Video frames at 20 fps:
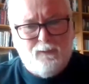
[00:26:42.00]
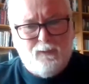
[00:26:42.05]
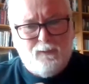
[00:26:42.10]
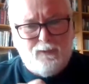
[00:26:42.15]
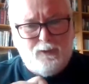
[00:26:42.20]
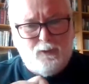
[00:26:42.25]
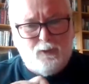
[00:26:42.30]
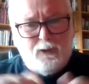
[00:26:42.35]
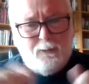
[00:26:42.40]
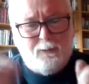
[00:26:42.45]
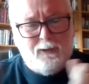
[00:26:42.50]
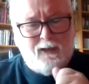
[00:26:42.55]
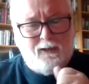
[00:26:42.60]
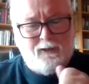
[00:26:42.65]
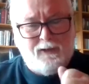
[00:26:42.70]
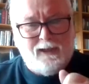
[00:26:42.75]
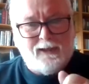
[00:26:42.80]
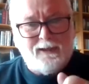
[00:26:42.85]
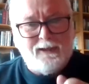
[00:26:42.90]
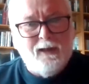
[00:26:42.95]
social media
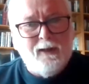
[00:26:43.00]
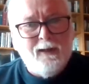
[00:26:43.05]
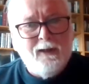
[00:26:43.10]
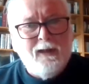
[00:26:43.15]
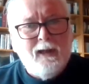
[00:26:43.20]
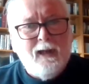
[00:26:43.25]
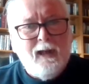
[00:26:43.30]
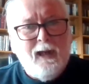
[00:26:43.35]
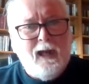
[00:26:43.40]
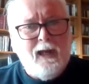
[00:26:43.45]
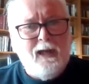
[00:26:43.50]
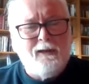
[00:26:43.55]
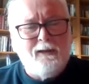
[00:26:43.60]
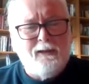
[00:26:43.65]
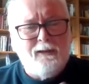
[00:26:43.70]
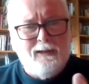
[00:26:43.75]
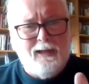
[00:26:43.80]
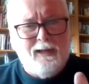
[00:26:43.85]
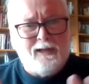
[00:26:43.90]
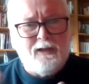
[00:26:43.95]
things. He
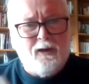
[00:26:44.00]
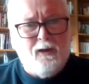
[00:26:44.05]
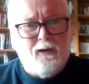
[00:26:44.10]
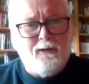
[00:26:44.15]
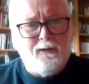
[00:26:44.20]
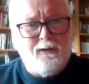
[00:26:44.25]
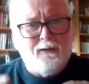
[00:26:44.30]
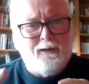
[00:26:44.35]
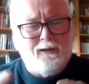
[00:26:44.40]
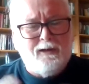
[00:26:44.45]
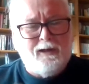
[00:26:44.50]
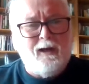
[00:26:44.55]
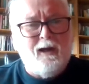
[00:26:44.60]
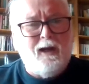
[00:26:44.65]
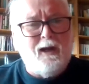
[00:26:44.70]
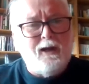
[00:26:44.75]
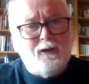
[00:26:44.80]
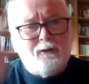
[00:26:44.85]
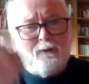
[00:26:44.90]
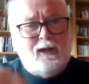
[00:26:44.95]
gets out in the
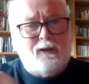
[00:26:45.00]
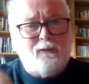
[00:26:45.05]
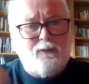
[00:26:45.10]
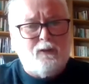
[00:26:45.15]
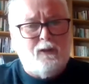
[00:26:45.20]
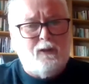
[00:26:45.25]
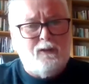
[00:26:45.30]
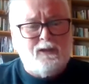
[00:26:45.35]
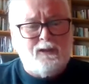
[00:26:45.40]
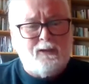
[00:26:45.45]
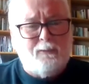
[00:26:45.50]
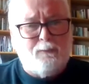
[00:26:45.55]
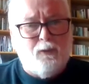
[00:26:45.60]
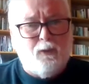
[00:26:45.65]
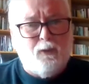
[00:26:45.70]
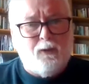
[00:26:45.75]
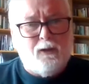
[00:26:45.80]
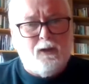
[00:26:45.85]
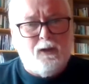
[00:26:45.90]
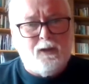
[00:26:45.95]
car and drives around his
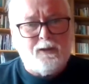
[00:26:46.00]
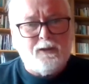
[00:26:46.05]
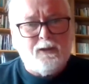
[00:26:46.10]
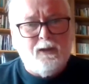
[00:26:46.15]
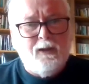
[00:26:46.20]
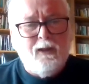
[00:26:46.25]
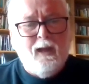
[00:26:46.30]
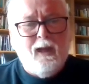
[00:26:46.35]
supporters.